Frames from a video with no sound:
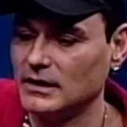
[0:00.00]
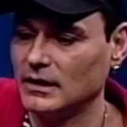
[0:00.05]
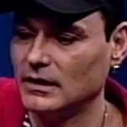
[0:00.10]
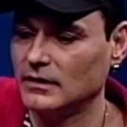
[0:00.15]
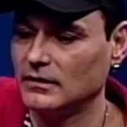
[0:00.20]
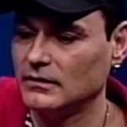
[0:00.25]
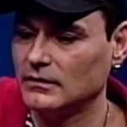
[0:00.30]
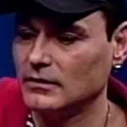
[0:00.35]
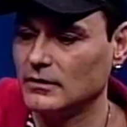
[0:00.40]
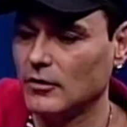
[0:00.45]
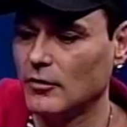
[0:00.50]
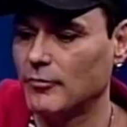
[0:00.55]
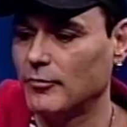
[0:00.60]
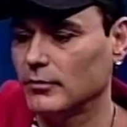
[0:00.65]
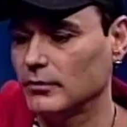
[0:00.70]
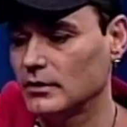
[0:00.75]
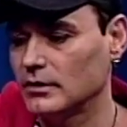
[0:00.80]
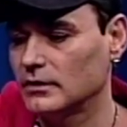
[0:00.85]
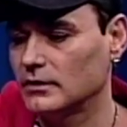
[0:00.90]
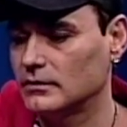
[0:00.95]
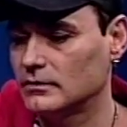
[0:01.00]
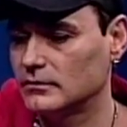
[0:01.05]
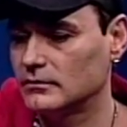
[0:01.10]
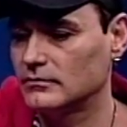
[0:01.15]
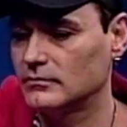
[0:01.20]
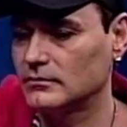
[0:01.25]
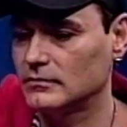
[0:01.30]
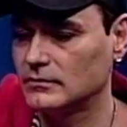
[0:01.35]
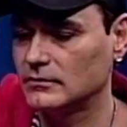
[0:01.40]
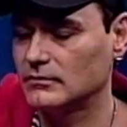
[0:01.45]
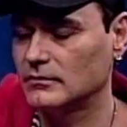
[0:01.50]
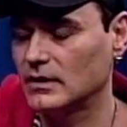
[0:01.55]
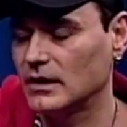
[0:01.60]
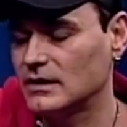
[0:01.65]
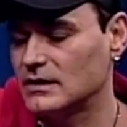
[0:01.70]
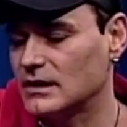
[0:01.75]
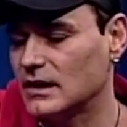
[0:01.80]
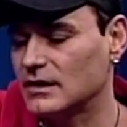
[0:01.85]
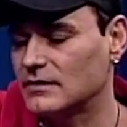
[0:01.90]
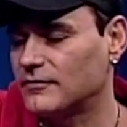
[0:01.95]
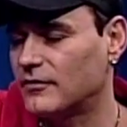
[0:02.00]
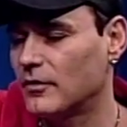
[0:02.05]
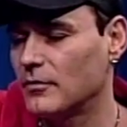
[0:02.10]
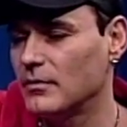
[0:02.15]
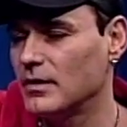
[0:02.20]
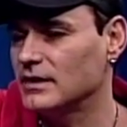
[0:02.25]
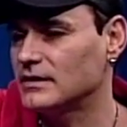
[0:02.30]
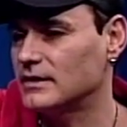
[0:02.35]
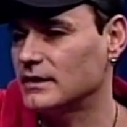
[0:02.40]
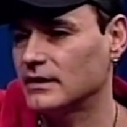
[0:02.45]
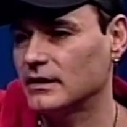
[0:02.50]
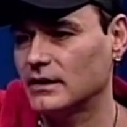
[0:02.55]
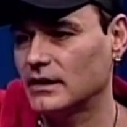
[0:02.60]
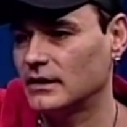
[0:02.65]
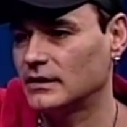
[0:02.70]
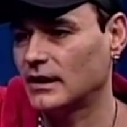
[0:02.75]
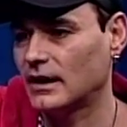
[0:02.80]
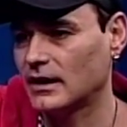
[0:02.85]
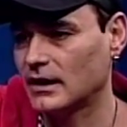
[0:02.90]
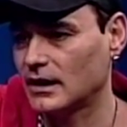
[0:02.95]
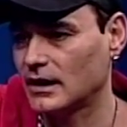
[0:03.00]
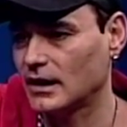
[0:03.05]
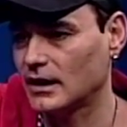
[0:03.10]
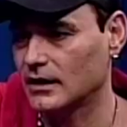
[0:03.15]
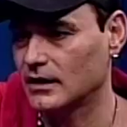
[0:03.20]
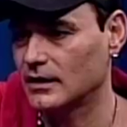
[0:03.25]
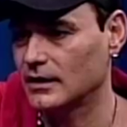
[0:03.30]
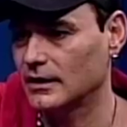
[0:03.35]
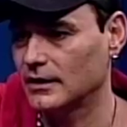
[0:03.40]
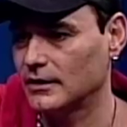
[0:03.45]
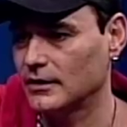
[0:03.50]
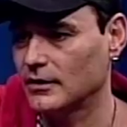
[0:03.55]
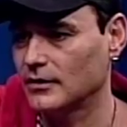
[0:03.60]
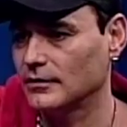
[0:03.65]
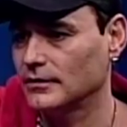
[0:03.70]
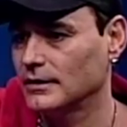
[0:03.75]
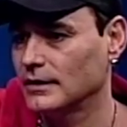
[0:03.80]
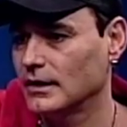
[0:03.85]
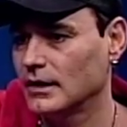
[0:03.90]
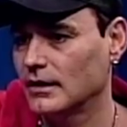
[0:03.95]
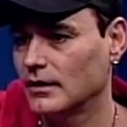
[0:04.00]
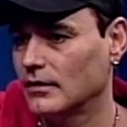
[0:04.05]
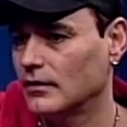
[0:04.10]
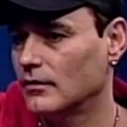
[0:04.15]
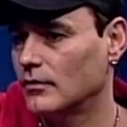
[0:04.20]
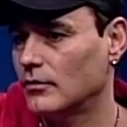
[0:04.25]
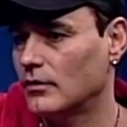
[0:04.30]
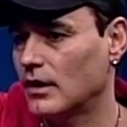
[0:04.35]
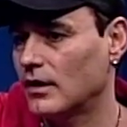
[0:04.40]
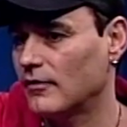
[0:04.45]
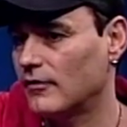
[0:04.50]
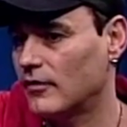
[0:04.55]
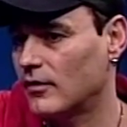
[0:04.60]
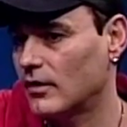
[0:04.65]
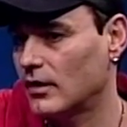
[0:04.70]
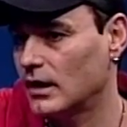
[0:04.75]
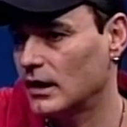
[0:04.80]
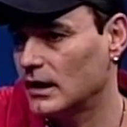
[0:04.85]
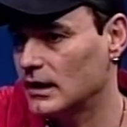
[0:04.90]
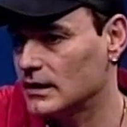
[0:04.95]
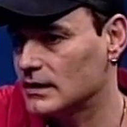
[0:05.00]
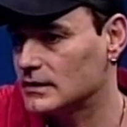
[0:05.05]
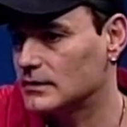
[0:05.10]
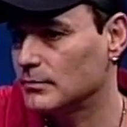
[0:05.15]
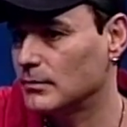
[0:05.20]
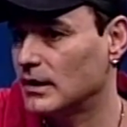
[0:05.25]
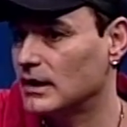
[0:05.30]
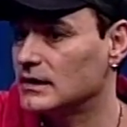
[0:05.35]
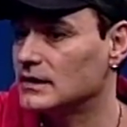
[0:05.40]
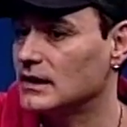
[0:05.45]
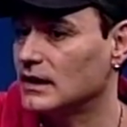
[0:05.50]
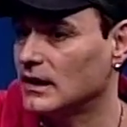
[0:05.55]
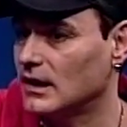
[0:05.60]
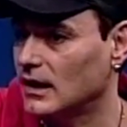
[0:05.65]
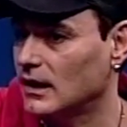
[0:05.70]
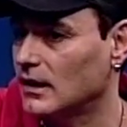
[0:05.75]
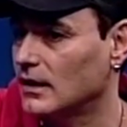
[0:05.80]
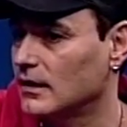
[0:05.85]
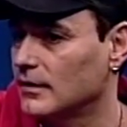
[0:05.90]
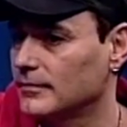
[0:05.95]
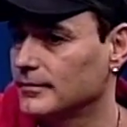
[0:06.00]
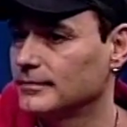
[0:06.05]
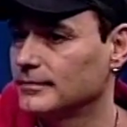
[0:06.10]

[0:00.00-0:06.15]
and hopefully, it's for me, it's another gig, you know, whatever it is, but it's a gig.